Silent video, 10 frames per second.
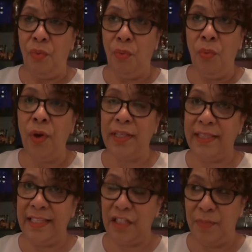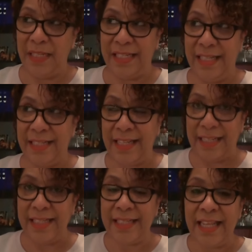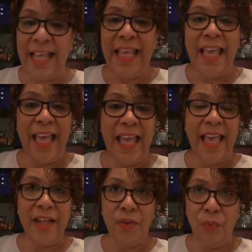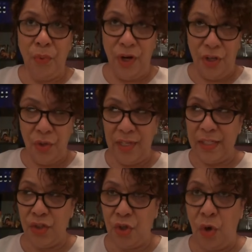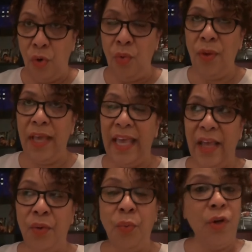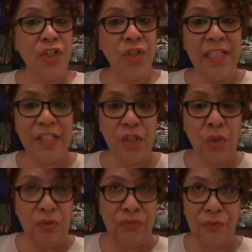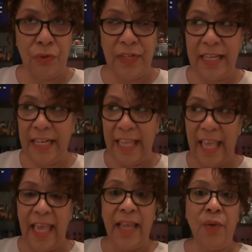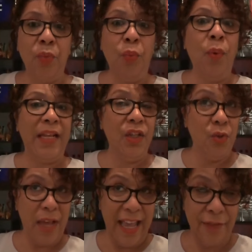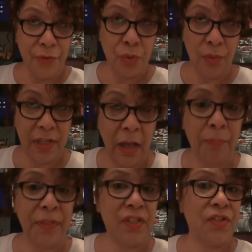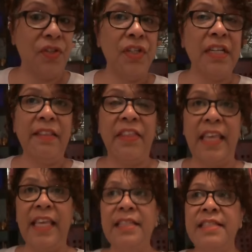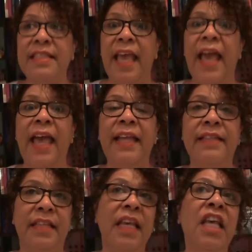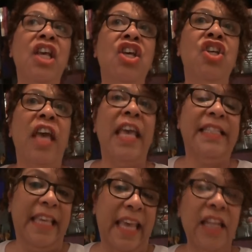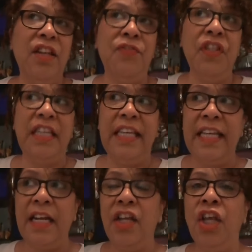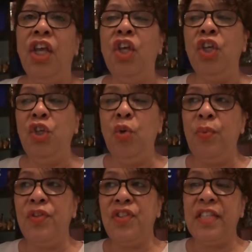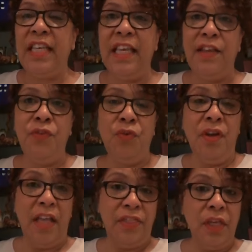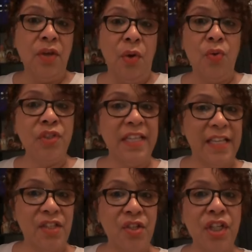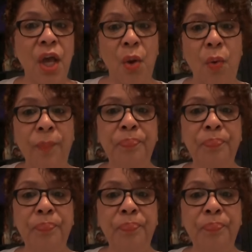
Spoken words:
what this business is and where you need to go and what you need to do for it and when you have to accomplish certain things. And at the end of the year, you will see if you got the goals, yes or no.